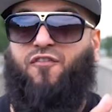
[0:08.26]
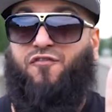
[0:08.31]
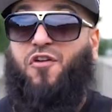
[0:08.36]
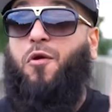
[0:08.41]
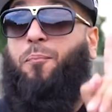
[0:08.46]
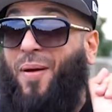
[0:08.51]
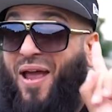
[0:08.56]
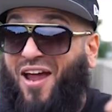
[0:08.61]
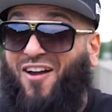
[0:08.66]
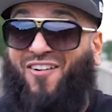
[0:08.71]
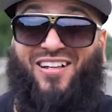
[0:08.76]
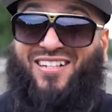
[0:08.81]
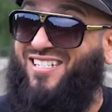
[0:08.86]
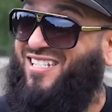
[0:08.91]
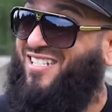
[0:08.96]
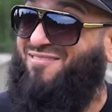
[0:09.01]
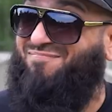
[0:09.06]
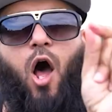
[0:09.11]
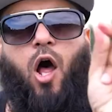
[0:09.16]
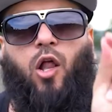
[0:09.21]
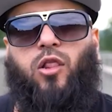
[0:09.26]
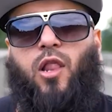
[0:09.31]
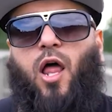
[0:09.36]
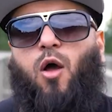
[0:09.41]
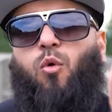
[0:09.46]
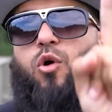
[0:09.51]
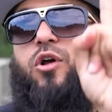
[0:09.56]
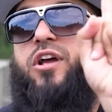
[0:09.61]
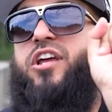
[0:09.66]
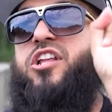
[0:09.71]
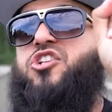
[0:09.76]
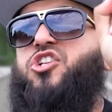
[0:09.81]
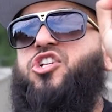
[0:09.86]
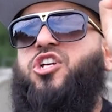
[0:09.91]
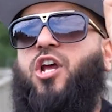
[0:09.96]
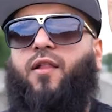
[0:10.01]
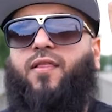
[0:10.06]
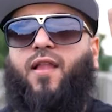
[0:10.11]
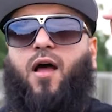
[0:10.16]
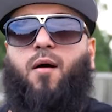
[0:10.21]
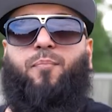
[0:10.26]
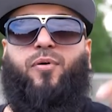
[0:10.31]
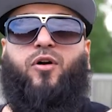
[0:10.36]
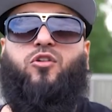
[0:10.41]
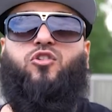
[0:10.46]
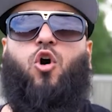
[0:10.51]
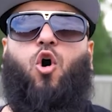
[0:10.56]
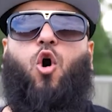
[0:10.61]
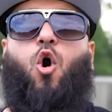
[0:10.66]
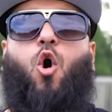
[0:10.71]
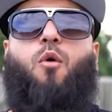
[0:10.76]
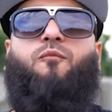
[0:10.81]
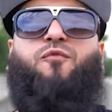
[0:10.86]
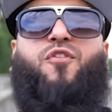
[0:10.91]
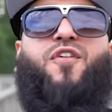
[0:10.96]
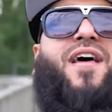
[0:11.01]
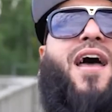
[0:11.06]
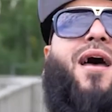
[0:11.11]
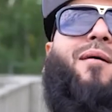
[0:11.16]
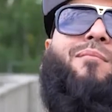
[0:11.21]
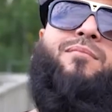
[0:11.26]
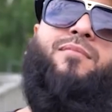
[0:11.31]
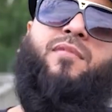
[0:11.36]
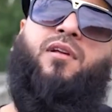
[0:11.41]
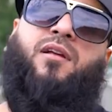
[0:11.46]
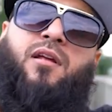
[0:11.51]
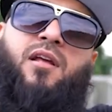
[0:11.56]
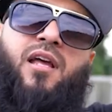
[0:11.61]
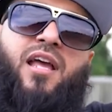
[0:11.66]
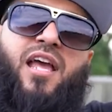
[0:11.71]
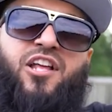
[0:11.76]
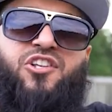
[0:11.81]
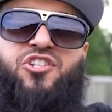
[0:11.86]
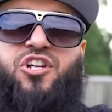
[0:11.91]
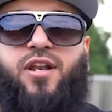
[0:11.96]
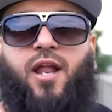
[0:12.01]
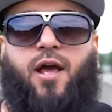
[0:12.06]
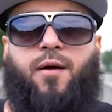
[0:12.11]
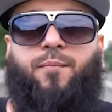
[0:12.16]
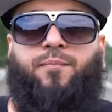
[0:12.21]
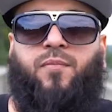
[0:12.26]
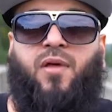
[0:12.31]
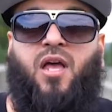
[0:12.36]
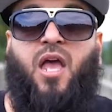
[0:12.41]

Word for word: of your parents, Allah will inshallah build a home for them in Jannah.